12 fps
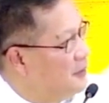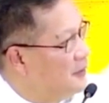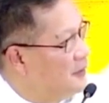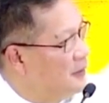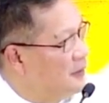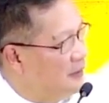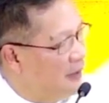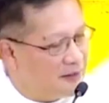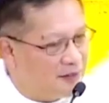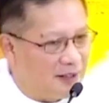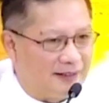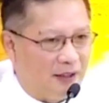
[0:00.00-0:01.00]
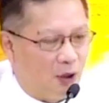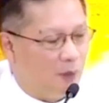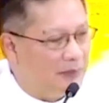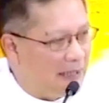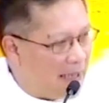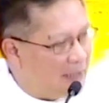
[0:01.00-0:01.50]
Not just the law of the
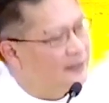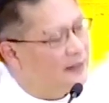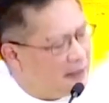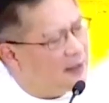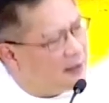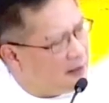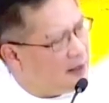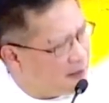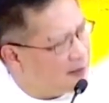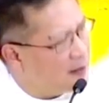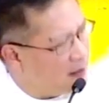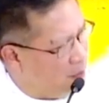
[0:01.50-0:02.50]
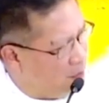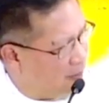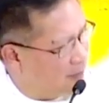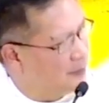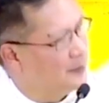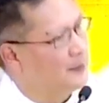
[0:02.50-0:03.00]
land. It's included.
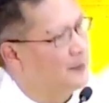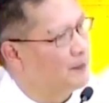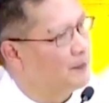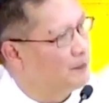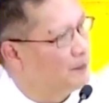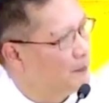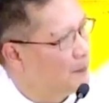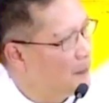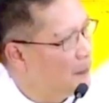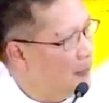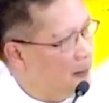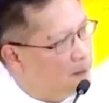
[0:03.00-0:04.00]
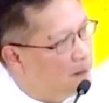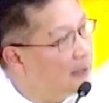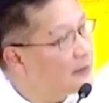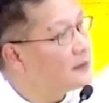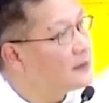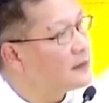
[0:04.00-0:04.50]

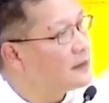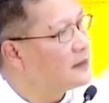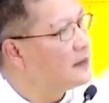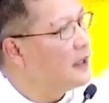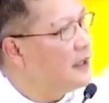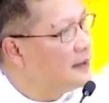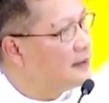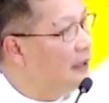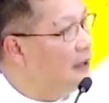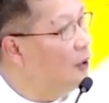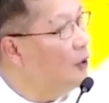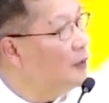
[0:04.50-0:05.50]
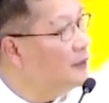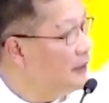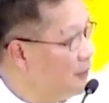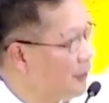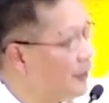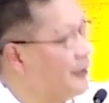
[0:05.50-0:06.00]
But the law of the
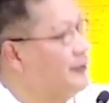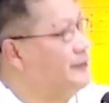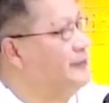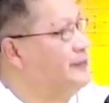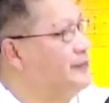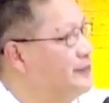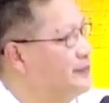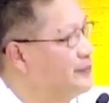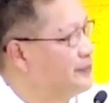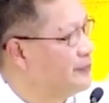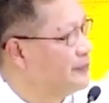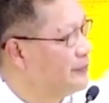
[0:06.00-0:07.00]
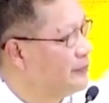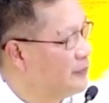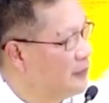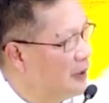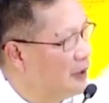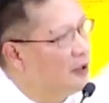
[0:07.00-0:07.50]
Lord.
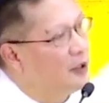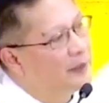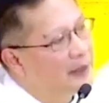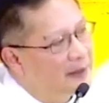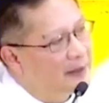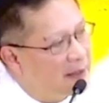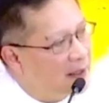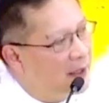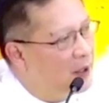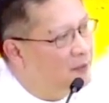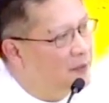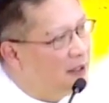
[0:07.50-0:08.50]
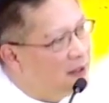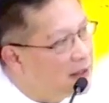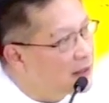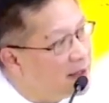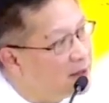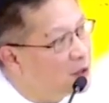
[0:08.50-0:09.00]
You may be thinking of the
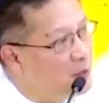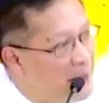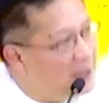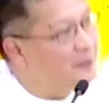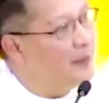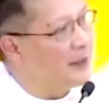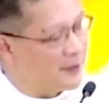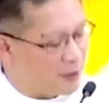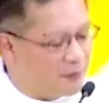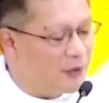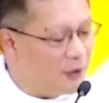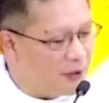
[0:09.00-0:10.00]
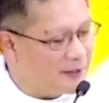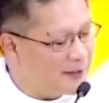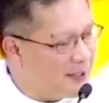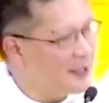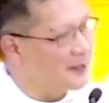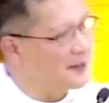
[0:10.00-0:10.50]
Ten Commandments. Of course,
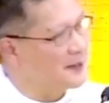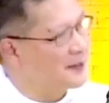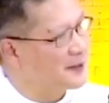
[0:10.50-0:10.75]
yes.